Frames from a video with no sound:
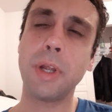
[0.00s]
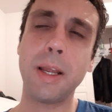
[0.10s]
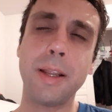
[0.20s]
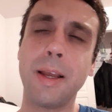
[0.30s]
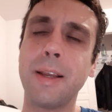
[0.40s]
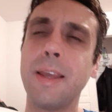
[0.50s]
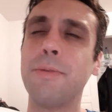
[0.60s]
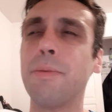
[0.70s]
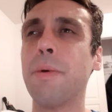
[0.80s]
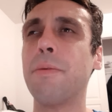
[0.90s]
I, I can't
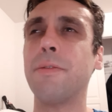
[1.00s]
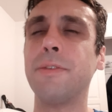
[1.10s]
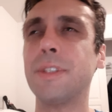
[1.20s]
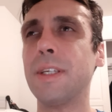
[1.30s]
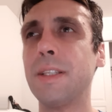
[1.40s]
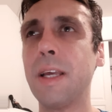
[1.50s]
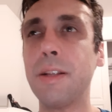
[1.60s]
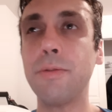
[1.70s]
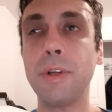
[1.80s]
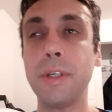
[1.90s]
remember if he said
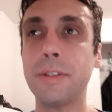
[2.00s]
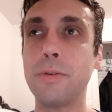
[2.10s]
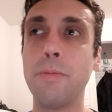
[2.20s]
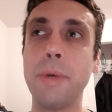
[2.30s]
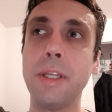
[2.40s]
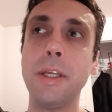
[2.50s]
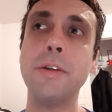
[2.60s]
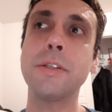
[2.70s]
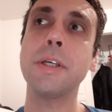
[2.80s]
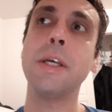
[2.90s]
that really so many
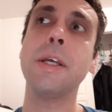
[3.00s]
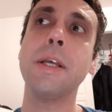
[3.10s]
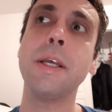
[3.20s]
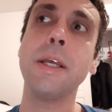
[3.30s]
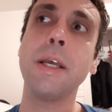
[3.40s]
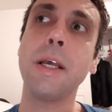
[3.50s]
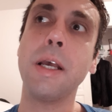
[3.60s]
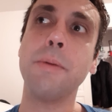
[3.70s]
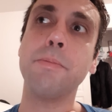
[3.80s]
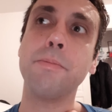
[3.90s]
years.
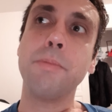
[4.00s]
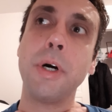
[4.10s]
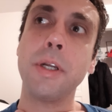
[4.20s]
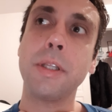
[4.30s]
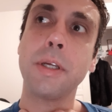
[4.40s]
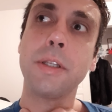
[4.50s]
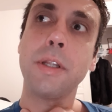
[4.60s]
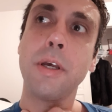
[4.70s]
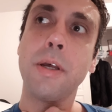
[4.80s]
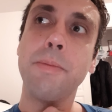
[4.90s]
But
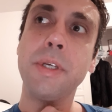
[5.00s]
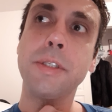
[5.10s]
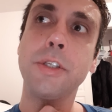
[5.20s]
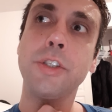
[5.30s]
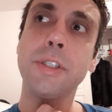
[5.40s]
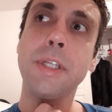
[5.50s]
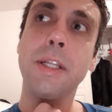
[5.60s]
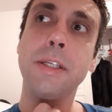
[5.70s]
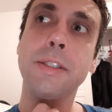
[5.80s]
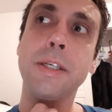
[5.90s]
the message is
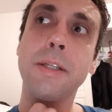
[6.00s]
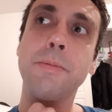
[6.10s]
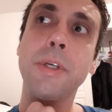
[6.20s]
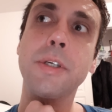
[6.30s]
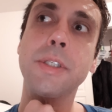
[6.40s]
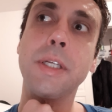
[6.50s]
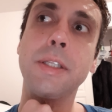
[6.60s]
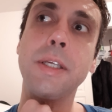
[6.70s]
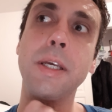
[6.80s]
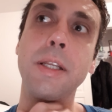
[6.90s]
that he said, because at
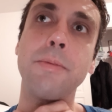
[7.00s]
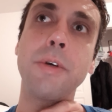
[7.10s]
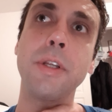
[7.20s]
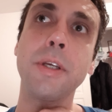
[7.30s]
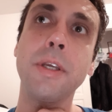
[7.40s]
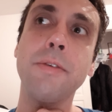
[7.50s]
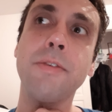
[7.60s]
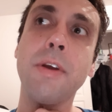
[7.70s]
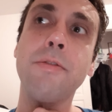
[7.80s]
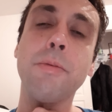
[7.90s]
the end I'm going to give
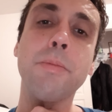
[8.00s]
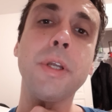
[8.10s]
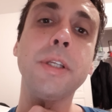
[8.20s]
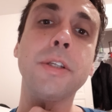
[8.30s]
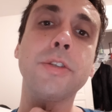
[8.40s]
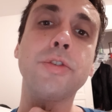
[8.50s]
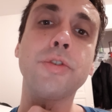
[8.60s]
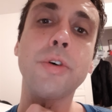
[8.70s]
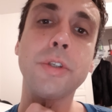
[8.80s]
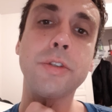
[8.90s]
everybody the
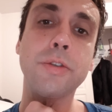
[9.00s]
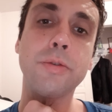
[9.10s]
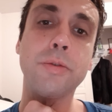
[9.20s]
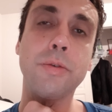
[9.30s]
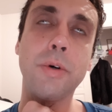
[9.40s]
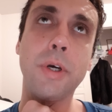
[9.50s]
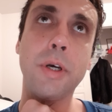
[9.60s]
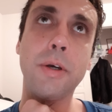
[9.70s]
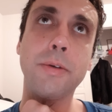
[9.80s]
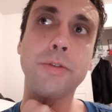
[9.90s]
choice to
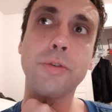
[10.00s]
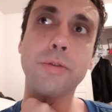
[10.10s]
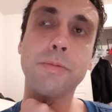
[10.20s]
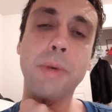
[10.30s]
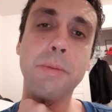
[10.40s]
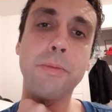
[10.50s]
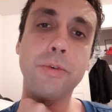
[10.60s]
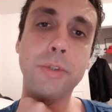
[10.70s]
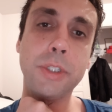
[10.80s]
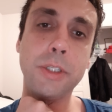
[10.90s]
uh, choose my
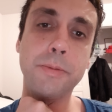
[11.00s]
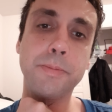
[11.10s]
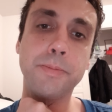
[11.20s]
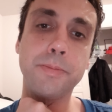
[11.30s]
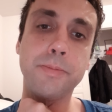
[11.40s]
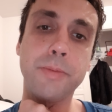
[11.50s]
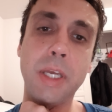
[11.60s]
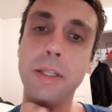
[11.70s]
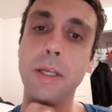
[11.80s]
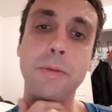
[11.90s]
mercy.
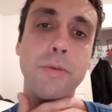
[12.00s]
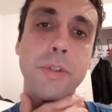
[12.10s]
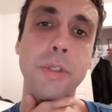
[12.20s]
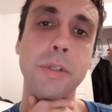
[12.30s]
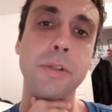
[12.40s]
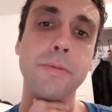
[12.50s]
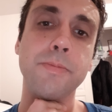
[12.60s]
And that was it.